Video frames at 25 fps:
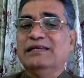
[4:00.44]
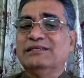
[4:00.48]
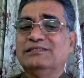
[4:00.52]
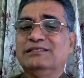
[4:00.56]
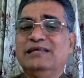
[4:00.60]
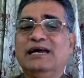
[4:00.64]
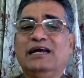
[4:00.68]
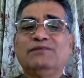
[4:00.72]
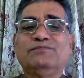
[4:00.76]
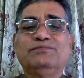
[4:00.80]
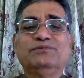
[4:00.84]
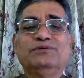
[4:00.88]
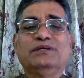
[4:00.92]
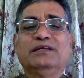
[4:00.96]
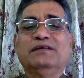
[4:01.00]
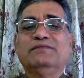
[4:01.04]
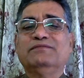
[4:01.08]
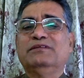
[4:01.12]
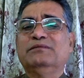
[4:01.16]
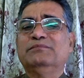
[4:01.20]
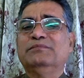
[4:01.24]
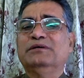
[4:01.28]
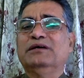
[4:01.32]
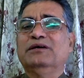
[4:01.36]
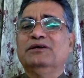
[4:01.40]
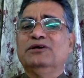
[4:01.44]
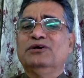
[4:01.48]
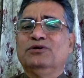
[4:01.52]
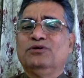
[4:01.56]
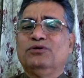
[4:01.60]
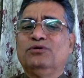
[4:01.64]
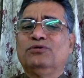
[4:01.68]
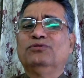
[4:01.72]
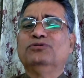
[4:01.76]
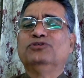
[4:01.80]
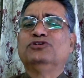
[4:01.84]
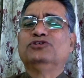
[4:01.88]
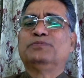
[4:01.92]
that would give them a
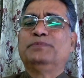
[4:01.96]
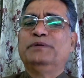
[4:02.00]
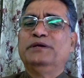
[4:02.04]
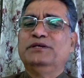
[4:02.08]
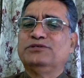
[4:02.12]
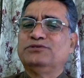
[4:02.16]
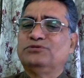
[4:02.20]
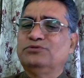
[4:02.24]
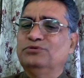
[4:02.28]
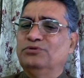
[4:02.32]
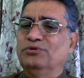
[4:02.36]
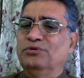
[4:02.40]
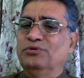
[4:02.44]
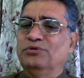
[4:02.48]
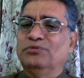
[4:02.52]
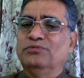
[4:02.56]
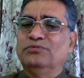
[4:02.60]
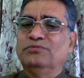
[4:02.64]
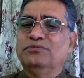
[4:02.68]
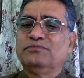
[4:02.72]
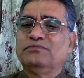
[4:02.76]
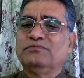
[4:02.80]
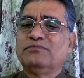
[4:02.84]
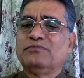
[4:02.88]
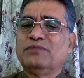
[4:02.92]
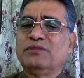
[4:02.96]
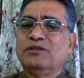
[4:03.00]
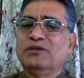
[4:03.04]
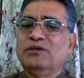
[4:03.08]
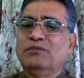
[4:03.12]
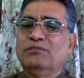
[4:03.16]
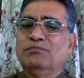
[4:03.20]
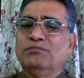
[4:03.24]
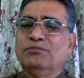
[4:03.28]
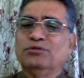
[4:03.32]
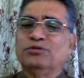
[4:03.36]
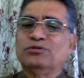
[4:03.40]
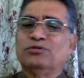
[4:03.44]
good space to grow,
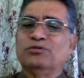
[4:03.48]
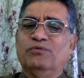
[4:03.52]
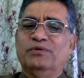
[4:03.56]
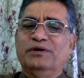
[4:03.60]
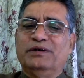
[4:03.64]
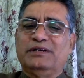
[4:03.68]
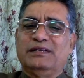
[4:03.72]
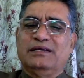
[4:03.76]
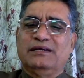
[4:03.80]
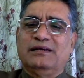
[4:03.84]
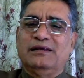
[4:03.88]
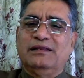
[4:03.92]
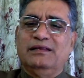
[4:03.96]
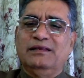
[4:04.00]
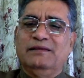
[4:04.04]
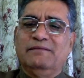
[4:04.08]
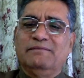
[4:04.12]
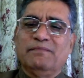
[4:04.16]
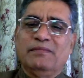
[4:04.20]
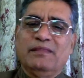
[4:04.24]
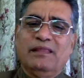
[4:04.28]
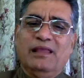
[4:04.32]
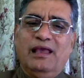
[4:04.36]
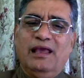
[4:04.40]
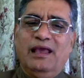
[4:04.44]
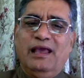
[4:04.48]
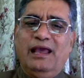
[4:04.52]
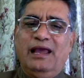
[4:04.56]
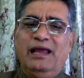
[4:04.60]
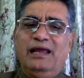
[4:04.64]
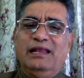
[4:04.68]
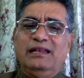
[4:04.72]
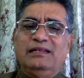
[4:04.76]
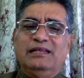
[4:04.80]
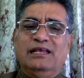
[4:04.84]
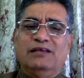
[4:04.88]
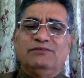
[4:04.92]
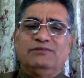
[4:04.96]
both vertically
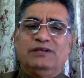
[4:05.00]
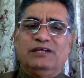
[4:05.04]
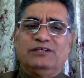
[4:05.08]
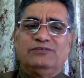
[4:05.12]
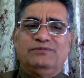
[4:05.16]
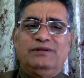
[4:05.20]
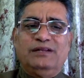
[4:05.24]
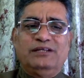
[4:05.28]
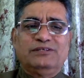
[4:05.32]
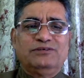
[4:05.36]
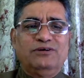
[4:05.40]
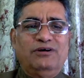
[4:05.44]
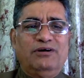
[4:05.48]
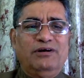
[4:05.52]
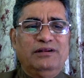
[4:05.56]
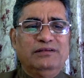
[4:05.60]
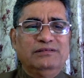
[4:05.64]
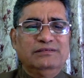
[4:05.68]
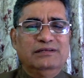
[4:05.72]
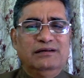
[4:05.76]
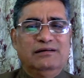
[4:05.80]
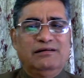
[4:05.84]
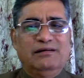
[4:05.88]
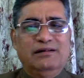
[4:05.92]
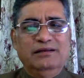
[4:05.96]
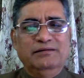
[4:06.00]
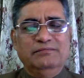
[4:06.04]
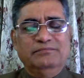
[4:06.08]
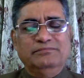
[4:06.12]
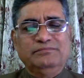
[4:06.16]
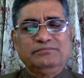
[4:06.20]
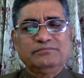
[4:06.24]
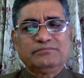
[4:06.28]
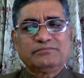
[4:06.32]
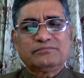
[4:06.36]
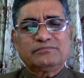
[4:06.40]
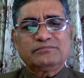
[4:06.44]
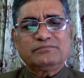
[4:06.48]
and as well as horizontally.
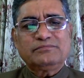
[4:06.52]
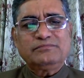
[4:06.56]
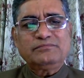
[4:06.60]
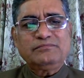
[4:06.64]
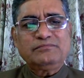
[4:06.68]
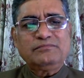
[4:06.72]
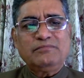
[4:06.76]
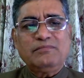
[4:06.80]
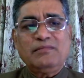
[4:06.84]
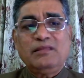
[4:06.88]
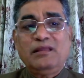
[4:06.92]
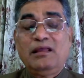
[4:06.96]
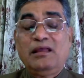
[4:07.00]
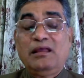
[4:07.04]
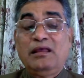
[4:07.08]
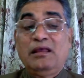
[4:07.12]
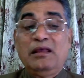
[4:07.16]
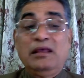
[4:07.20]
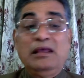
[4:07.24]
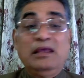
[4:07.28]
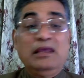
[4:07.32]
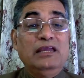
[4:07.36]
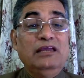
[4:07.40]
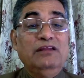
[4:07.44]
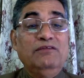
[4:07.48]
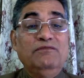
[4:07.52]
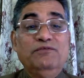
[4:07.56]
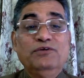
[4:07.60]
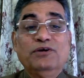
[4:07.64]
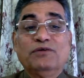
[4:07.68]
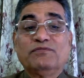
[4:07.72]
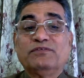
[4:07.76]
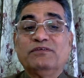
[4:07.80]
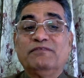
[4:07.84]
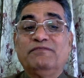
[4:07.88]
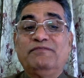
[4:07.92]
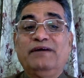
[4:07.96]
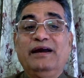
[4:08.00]
In view of
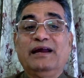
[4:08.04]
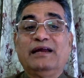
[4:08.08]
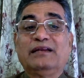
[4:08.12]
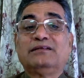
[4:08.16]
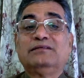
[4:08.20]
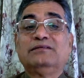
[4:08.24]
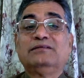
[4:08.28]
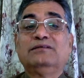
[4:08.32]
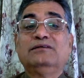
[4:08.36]
the fact,